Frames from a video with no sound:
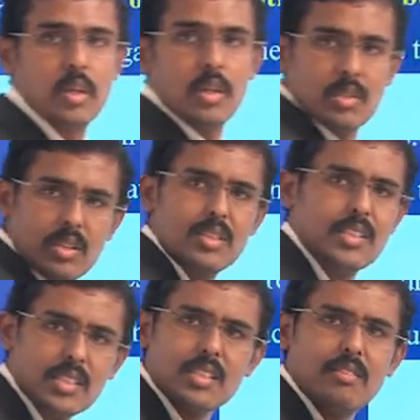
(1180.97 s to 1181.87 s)
So this
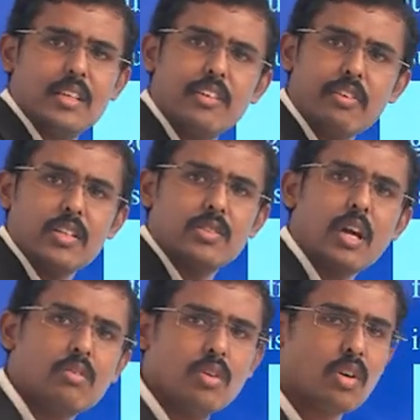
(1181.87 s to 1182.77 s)
is a difference. We
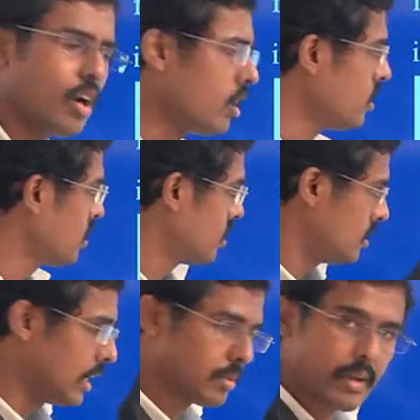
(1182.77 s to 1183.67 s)
have to draw
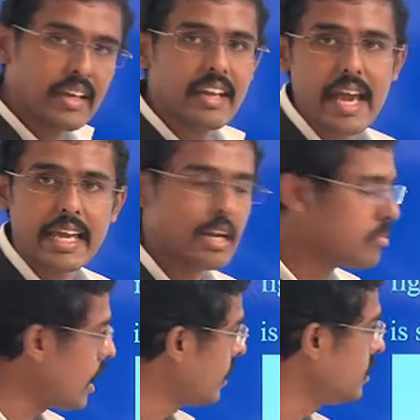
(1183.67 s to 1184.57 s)
that main diagram
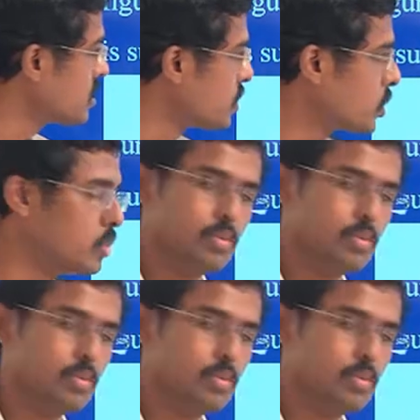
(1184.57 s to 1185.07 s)
and this is two.